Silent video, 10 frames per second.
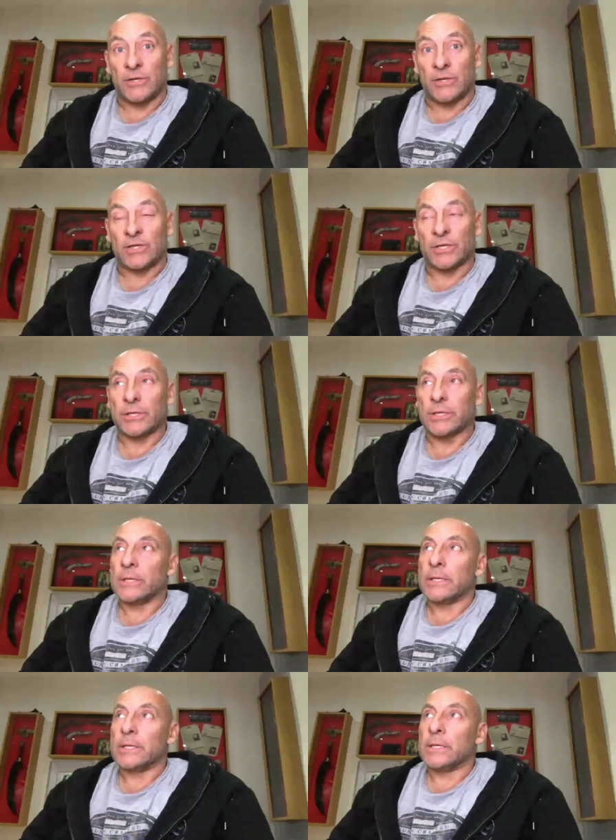when they did
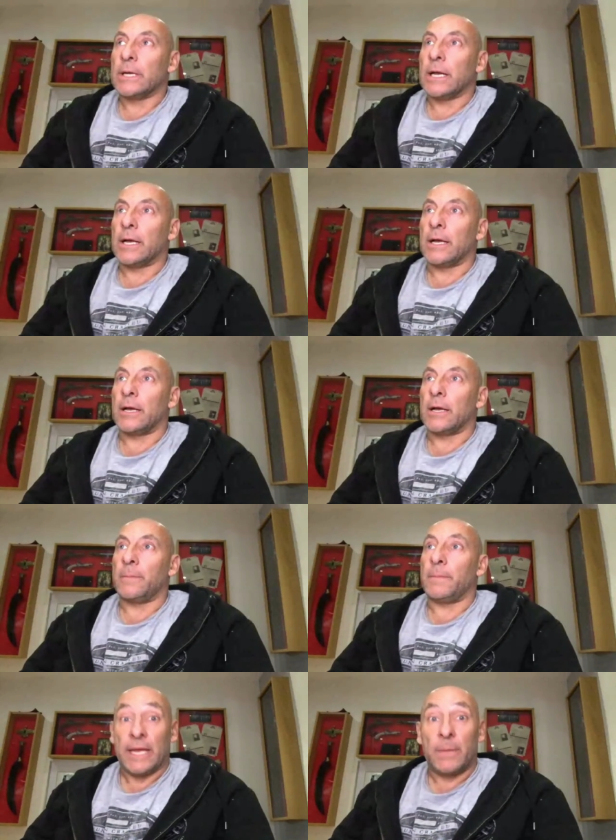Hercules,
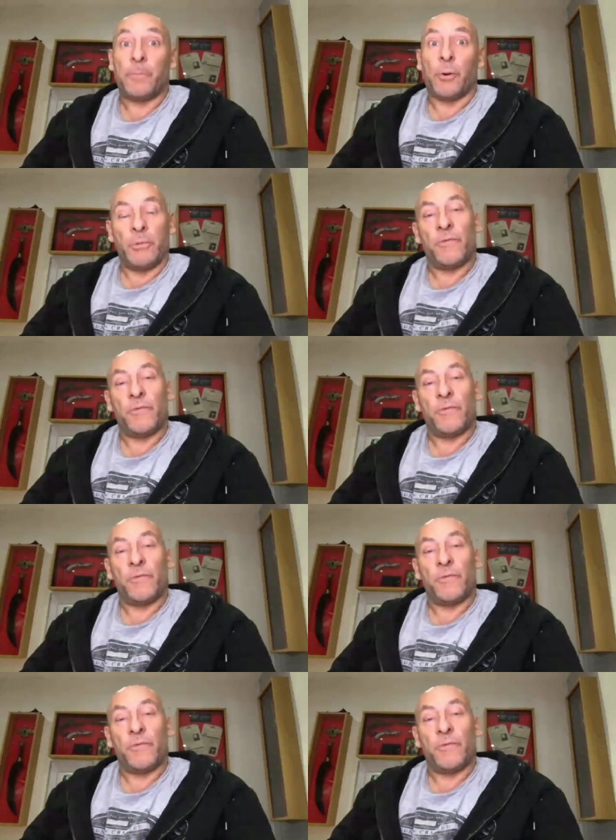he